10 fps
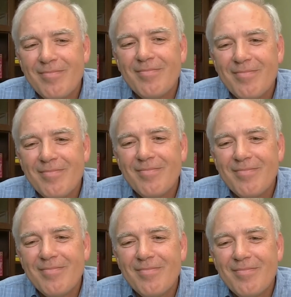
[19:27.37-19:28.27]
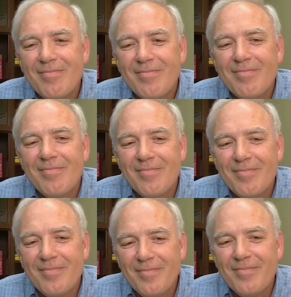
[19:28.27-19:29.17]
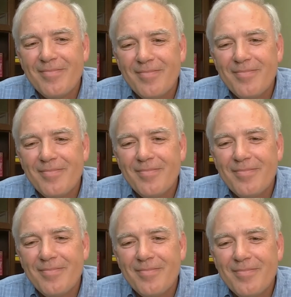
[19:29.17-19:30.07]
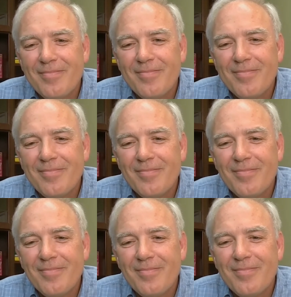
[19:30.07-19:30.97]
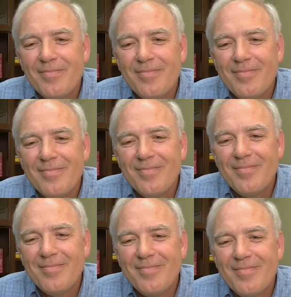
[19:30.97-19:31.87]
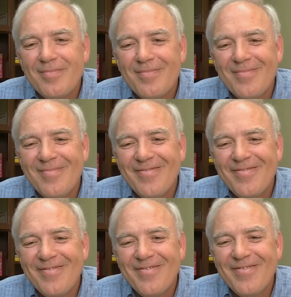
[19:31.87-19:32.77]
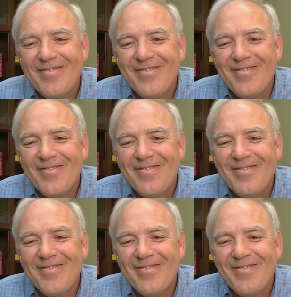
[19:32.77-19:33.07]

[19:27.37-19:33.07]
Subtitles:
No words are spoken by the person on screen.